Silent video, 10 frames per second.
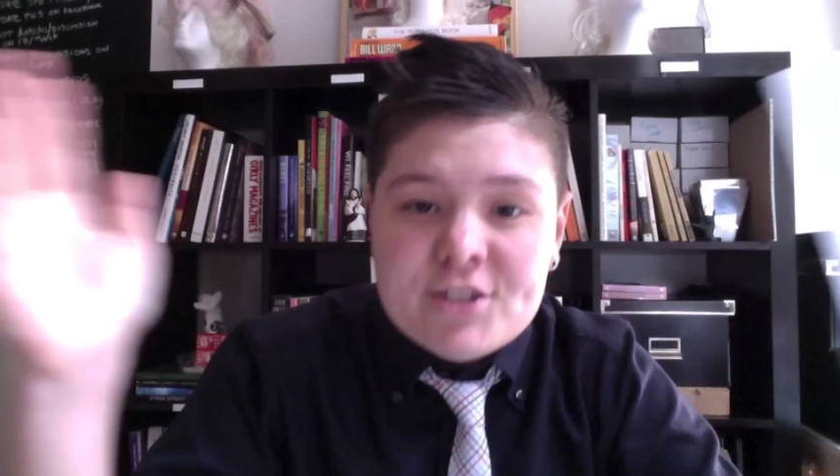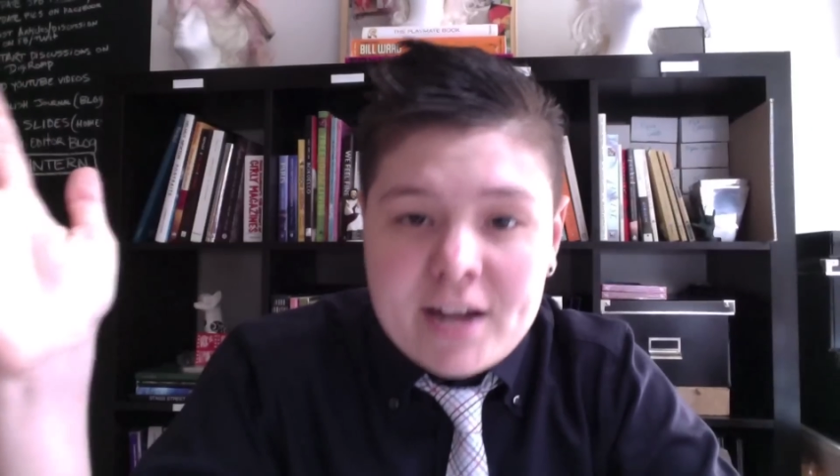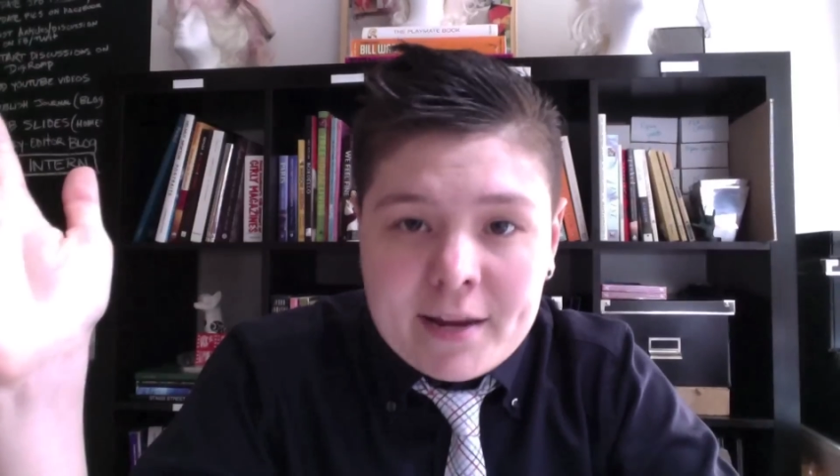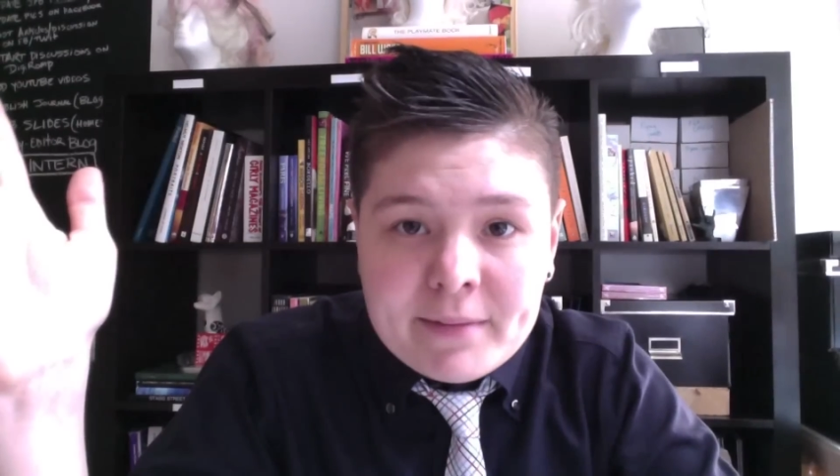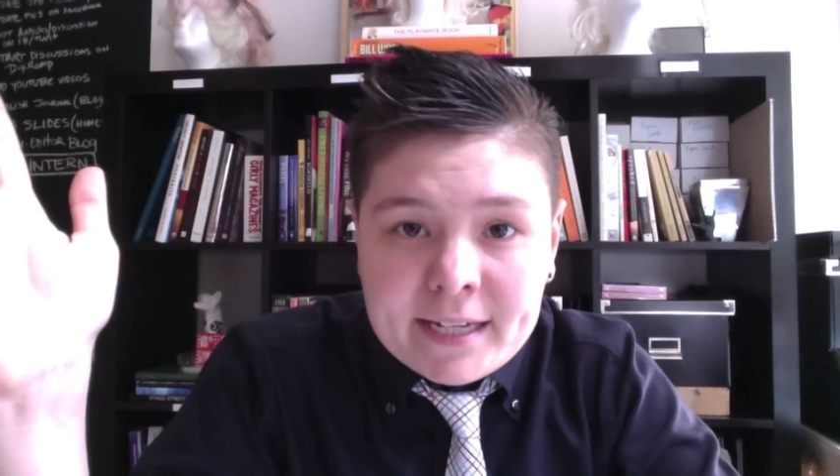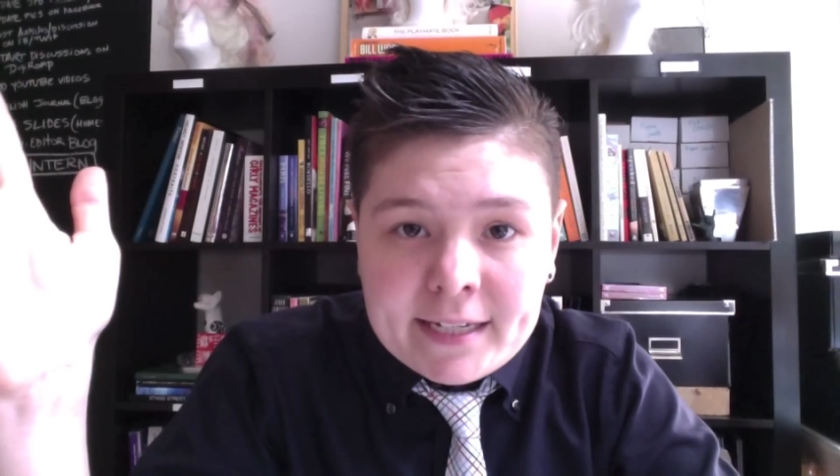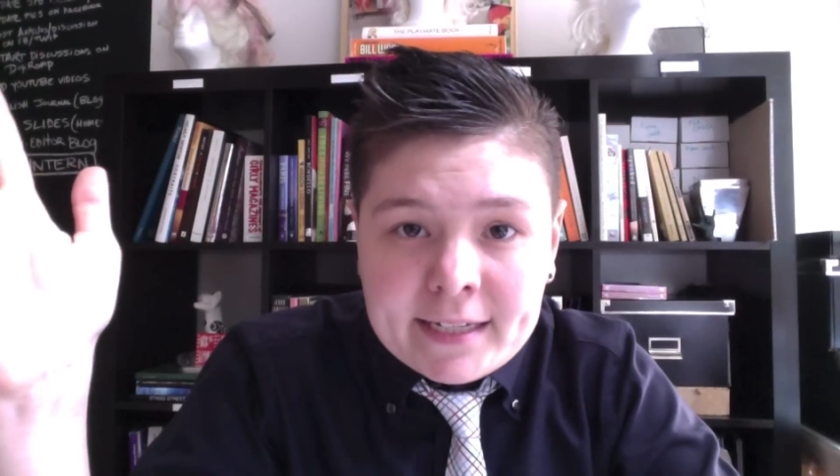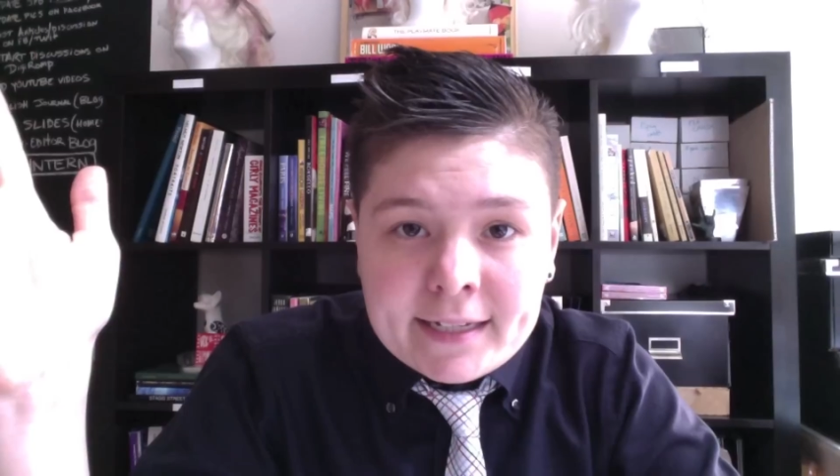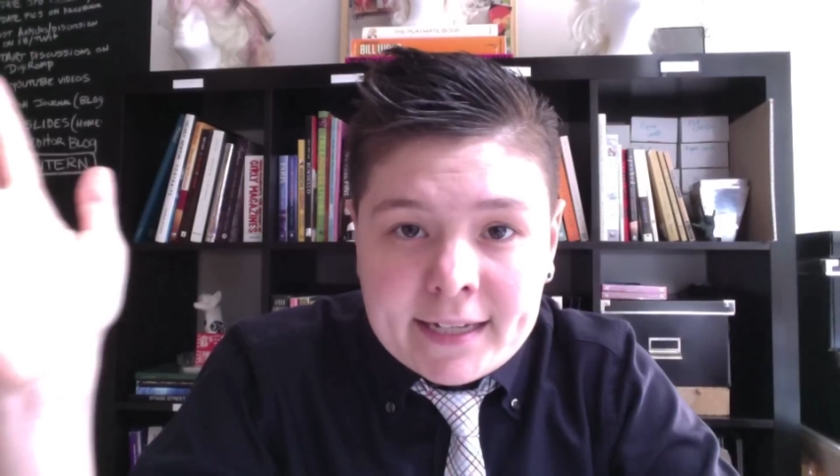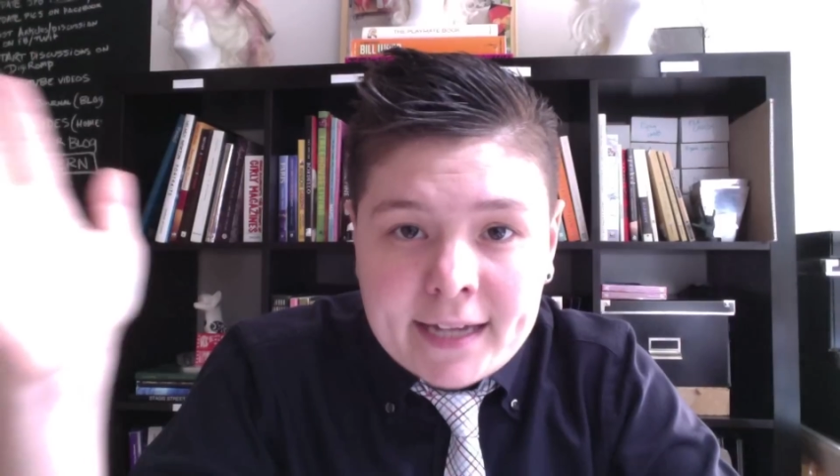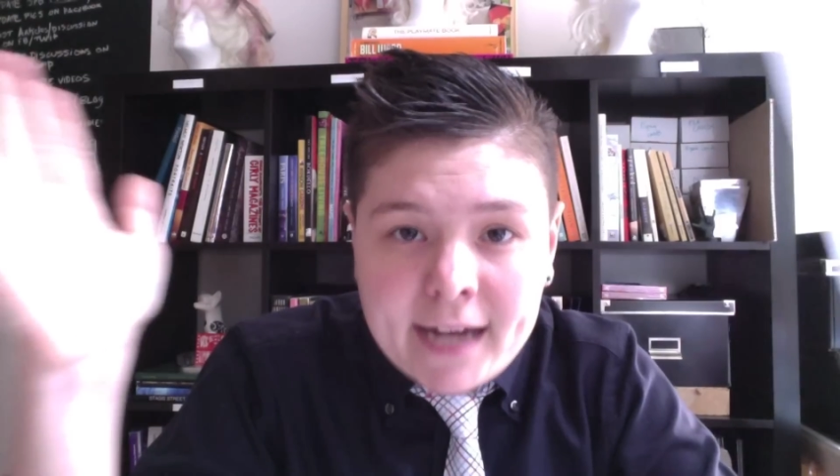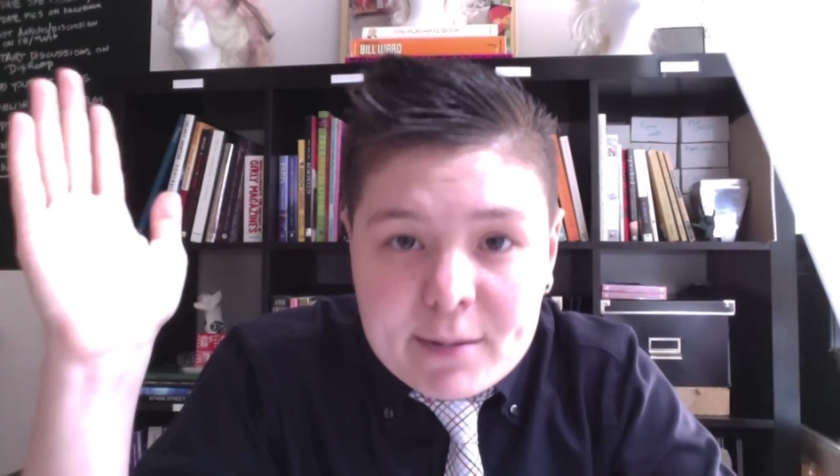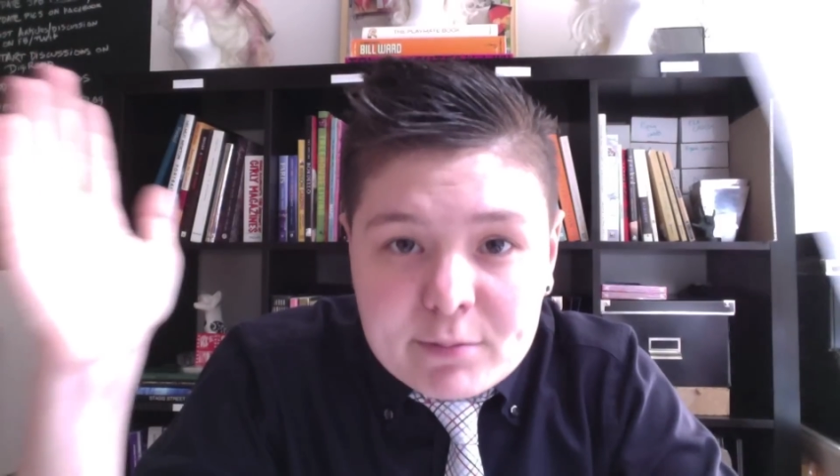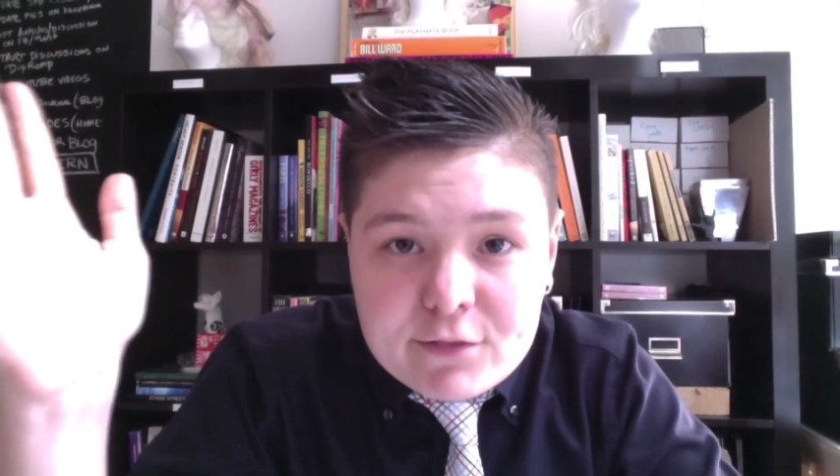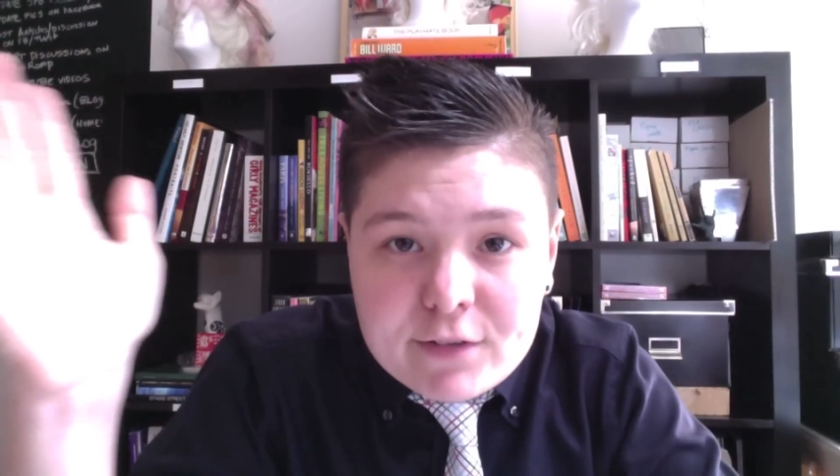Jamie, I'm